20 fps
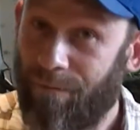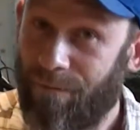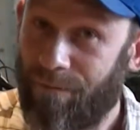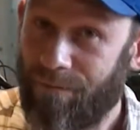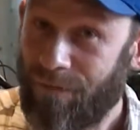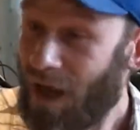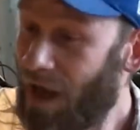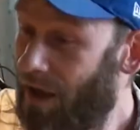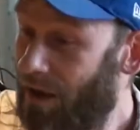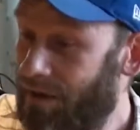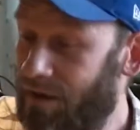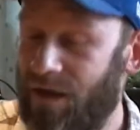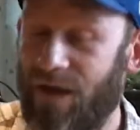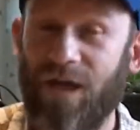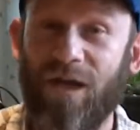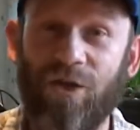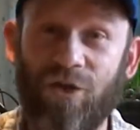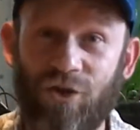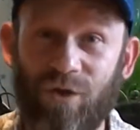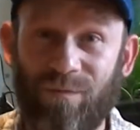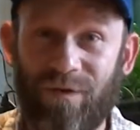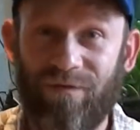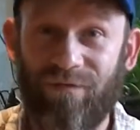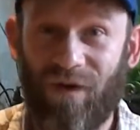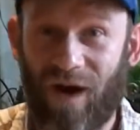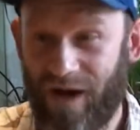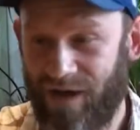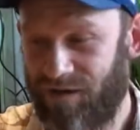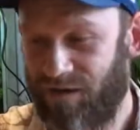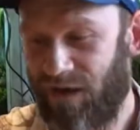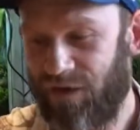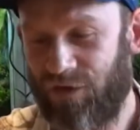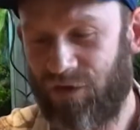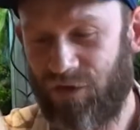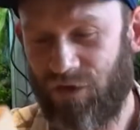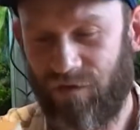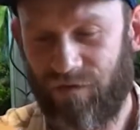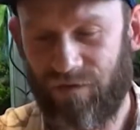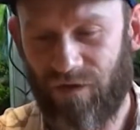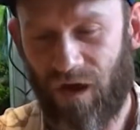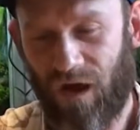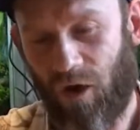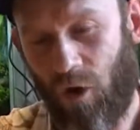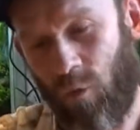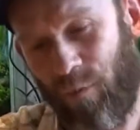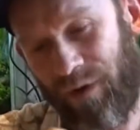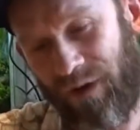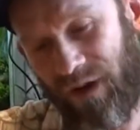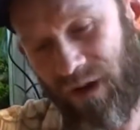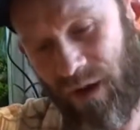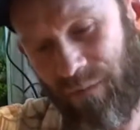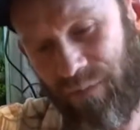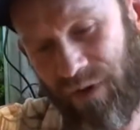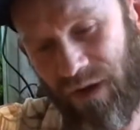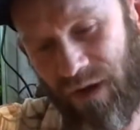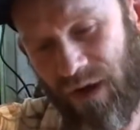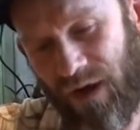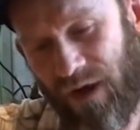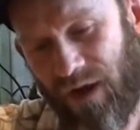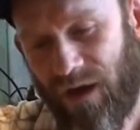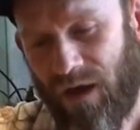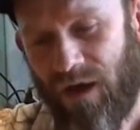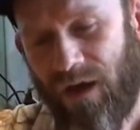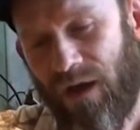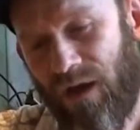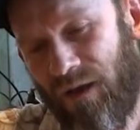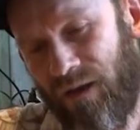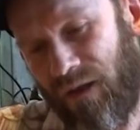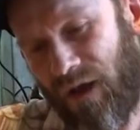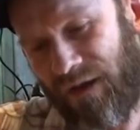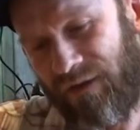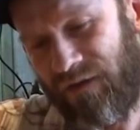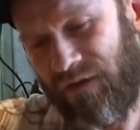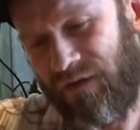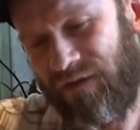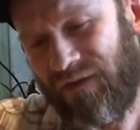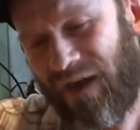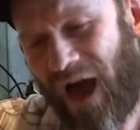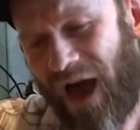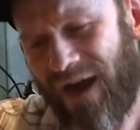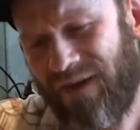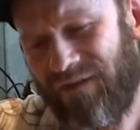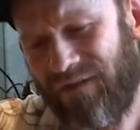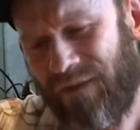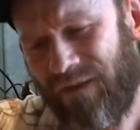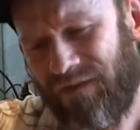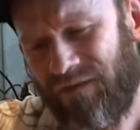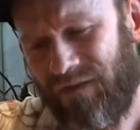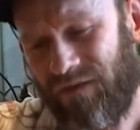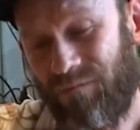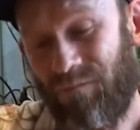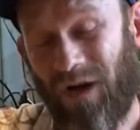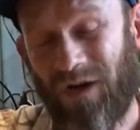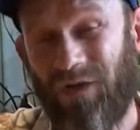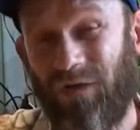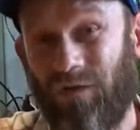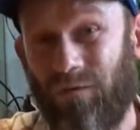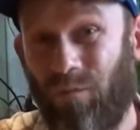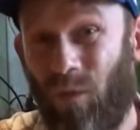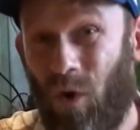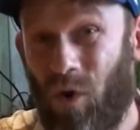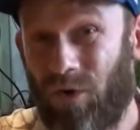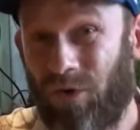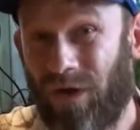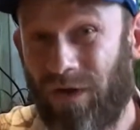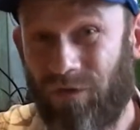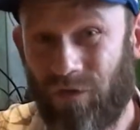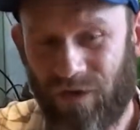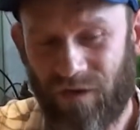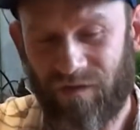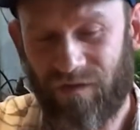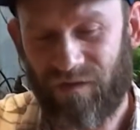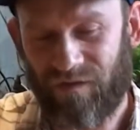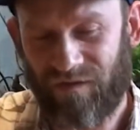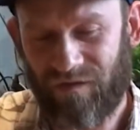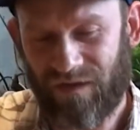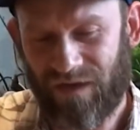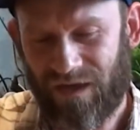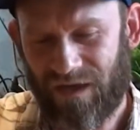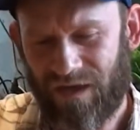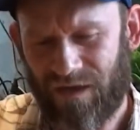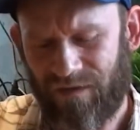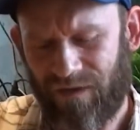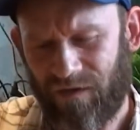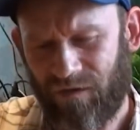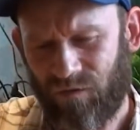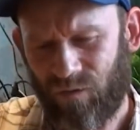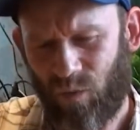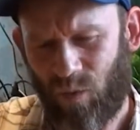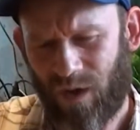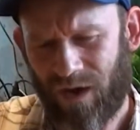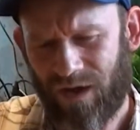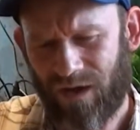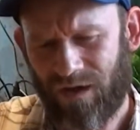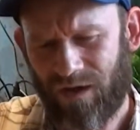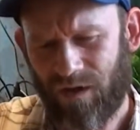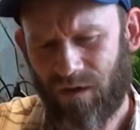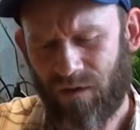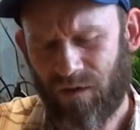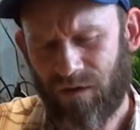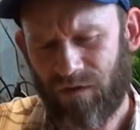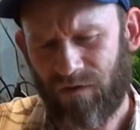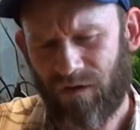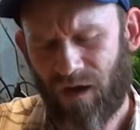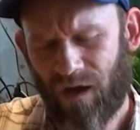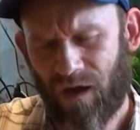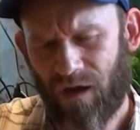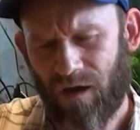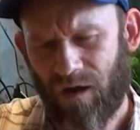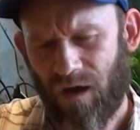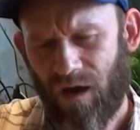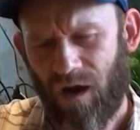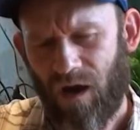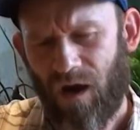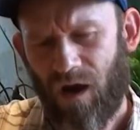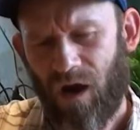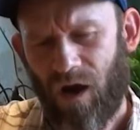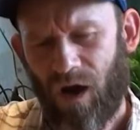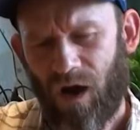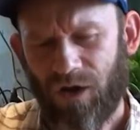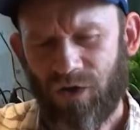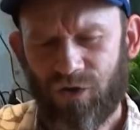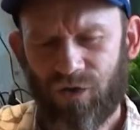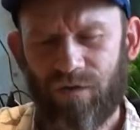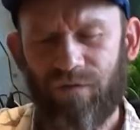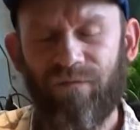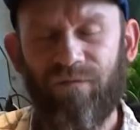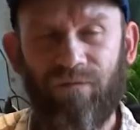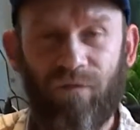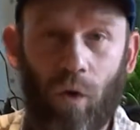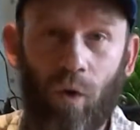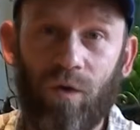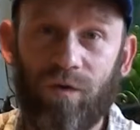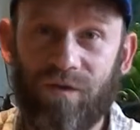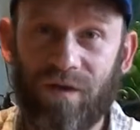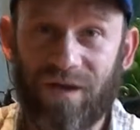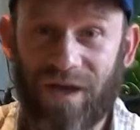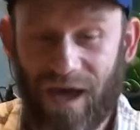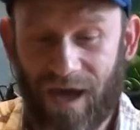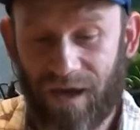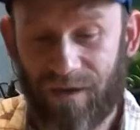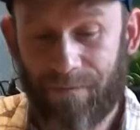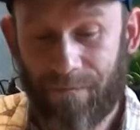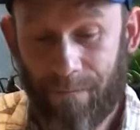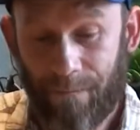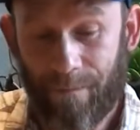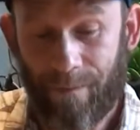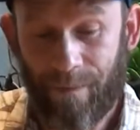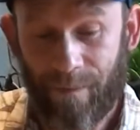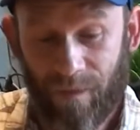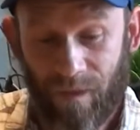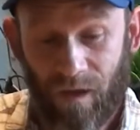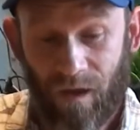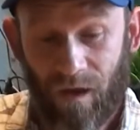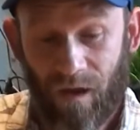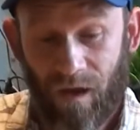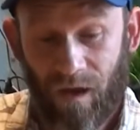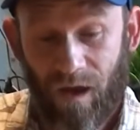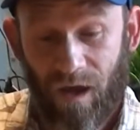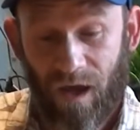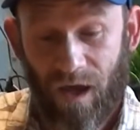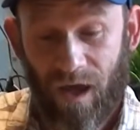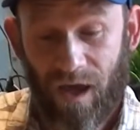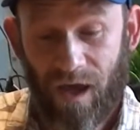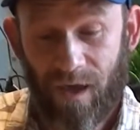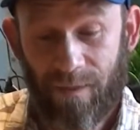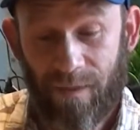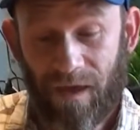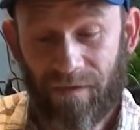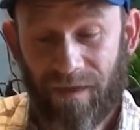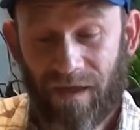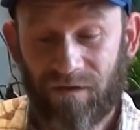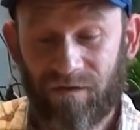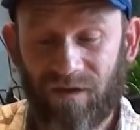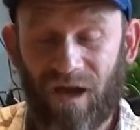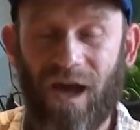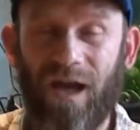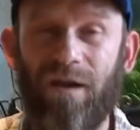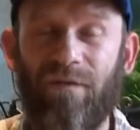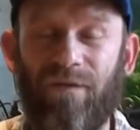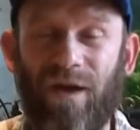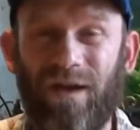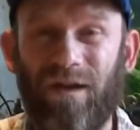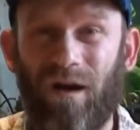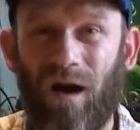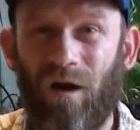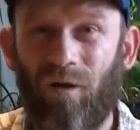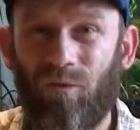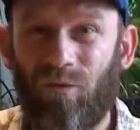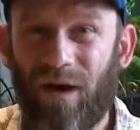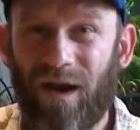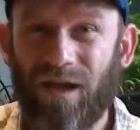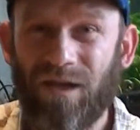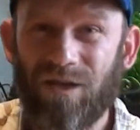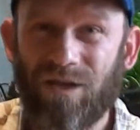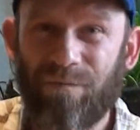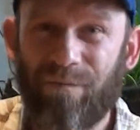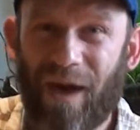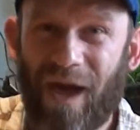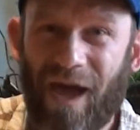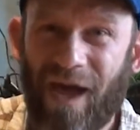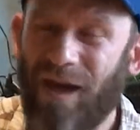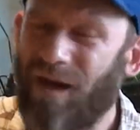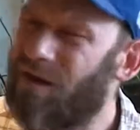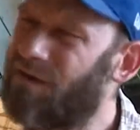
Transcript: Yeah, it should be fine. Let's just open it up. Like, the size of this is much smaller, as you can see. This one, it's a 100 volt again. And that's kind of like, in Japan,